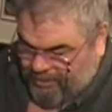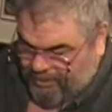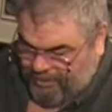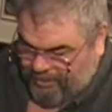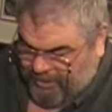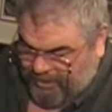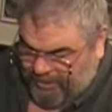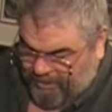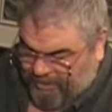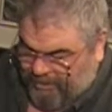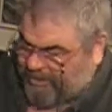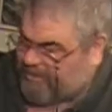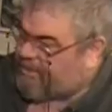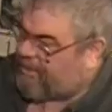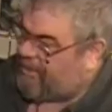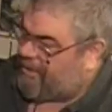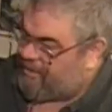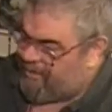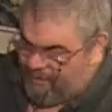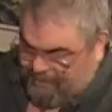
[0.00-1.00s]
being
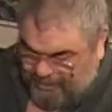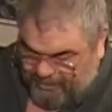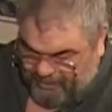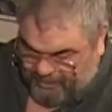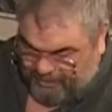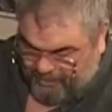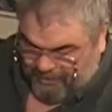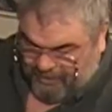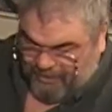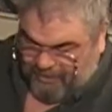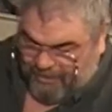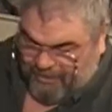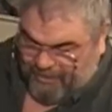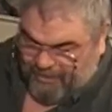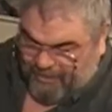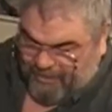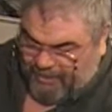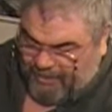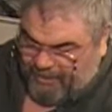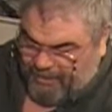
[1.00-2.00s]
recycled.
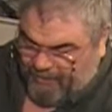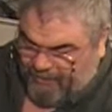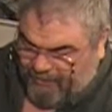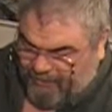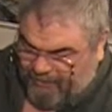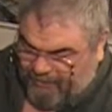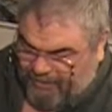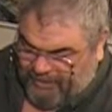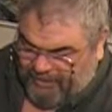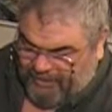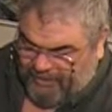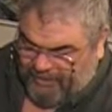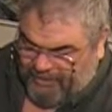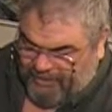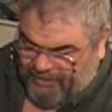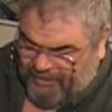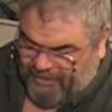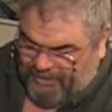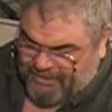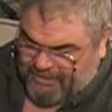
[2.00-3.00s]
I have a feeling
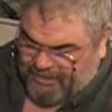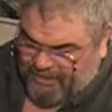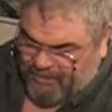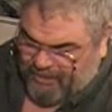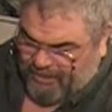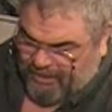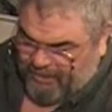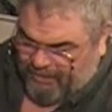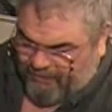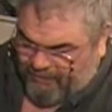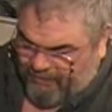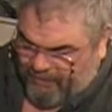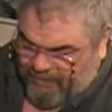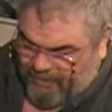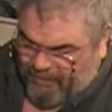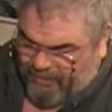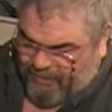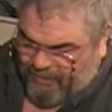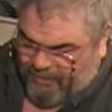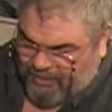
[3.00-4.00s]
this airmail
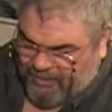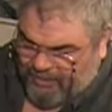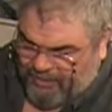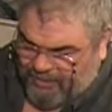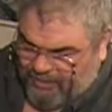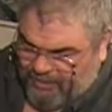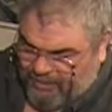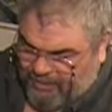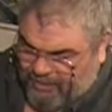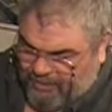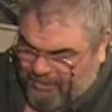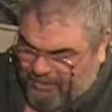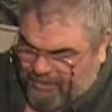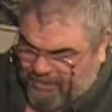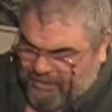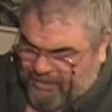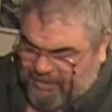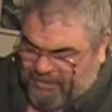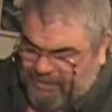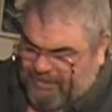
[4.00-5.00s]
envelope
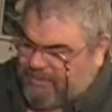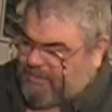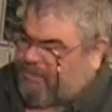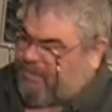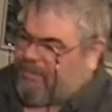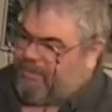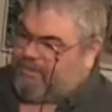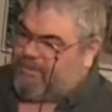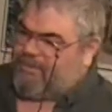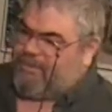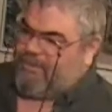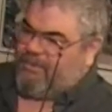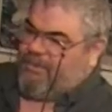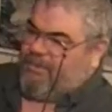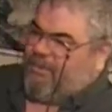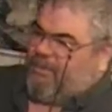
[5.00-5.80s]
is not going